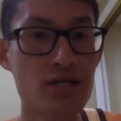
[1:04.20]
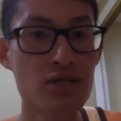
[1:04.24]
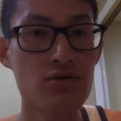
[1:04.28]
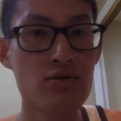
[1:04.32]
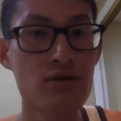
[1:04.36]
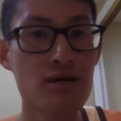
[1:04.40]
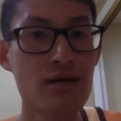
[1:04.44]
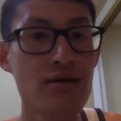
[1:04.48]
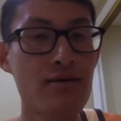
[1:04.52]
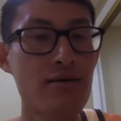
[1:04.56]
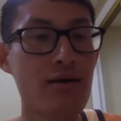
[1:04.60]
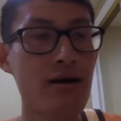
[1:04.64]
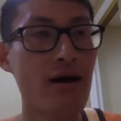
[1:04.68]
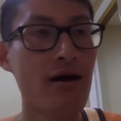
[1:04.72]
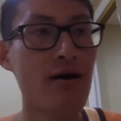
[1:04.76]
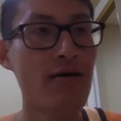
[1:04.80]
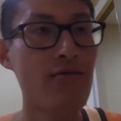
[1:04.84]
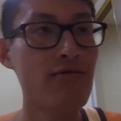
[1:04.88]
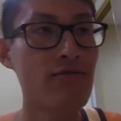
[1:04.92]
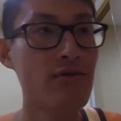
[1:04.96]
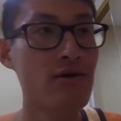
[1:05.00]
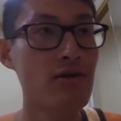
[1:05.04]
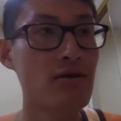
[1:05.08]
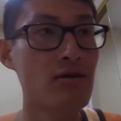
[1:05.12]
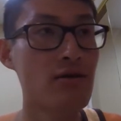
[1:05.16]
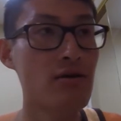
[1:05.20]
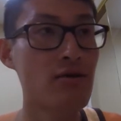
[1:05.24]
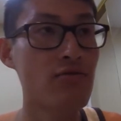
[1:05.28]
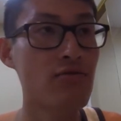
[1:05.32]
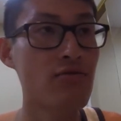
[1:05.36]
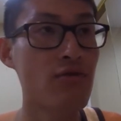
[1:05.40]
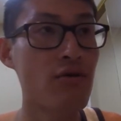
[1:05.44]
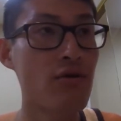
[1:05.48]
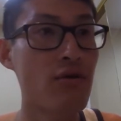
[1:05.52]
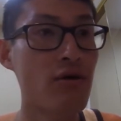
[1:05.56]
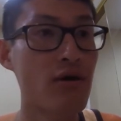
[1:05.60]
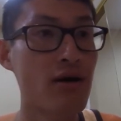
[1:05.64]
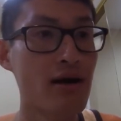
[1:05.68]
year of,
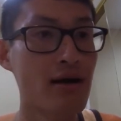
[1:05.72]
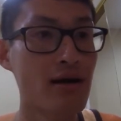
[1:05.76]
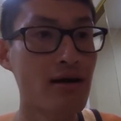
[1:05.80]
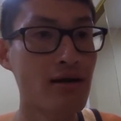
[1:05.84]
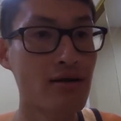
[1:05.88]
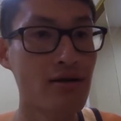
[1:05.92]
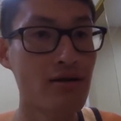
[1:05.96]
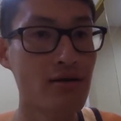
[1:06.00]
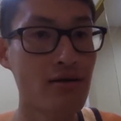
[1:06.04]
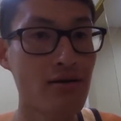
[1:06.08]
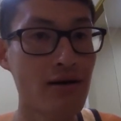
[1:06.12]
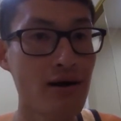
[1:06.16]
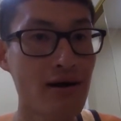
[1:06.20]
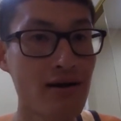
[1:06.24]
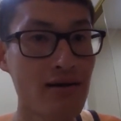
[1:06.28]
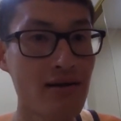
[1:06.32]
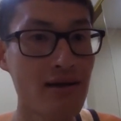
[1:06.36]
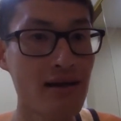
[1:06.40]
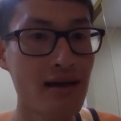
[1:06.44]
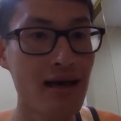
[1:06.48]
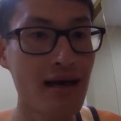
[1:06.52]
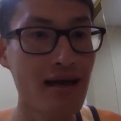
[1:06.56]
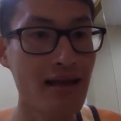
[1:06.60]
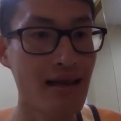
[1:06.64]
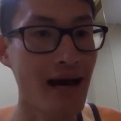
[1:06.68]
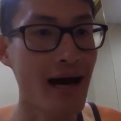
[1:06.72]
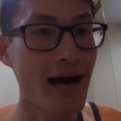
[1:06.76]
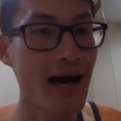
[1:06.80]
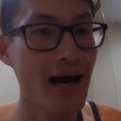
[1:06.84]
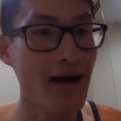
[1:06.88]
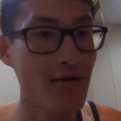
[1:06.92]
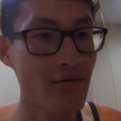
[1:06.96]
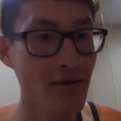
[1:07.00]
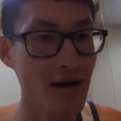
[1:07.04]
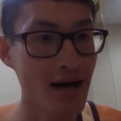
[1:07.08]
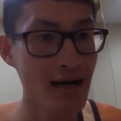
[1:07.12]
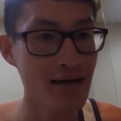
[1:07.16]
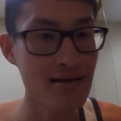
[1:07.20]
for, an eye,
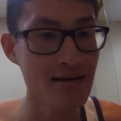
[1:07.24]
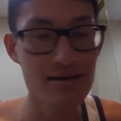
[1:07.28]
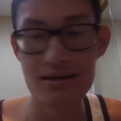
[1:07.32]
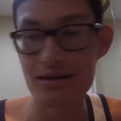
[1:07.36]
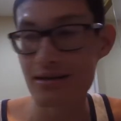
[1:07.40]
right?